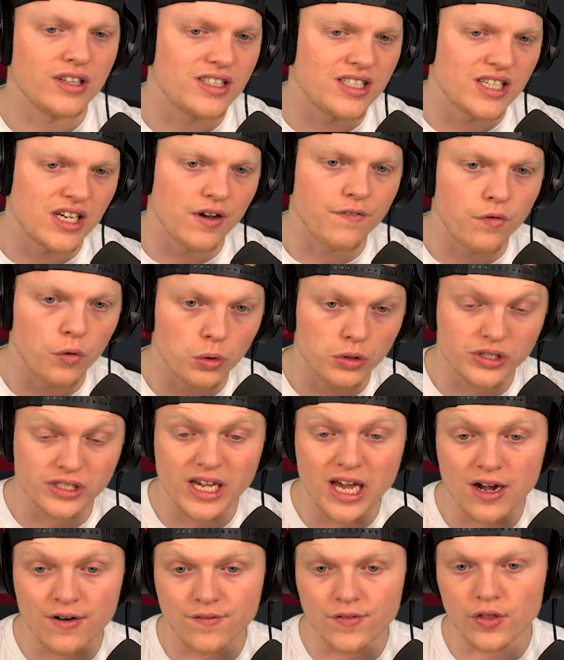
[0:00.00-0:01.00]
see a four
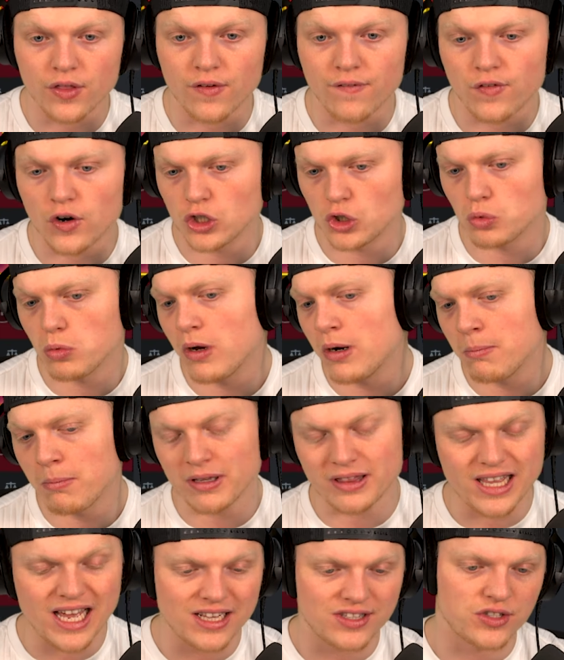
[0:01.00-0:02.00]
scatter for the first one,
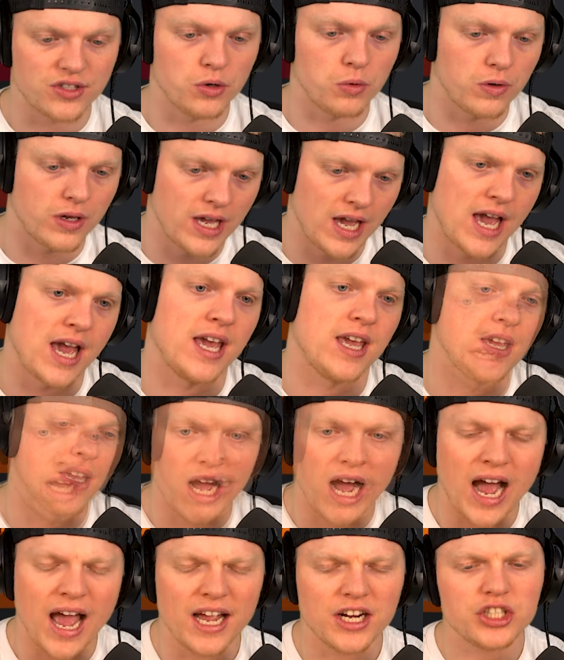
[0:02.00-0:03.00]
but that's okay.
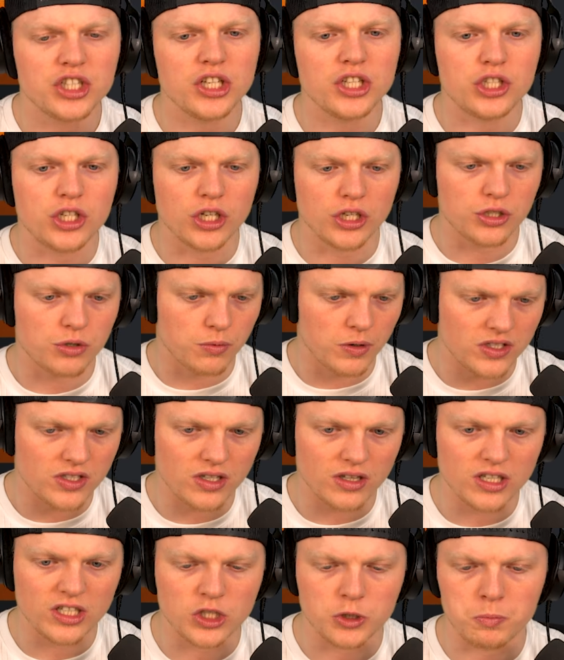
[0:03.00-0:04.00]
I actually just
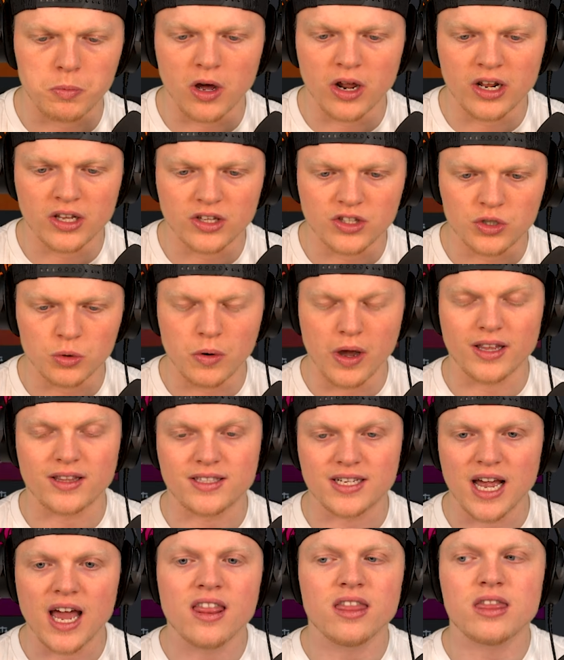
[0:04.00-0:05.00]
recently spun into a
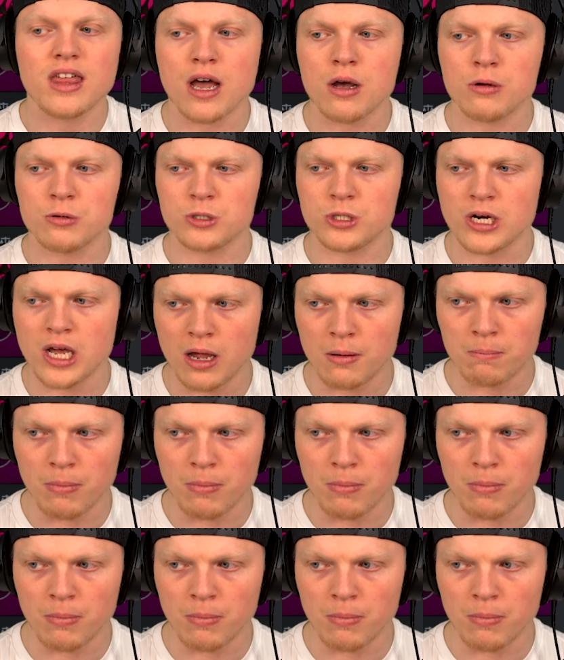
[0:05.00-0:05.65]
$10,000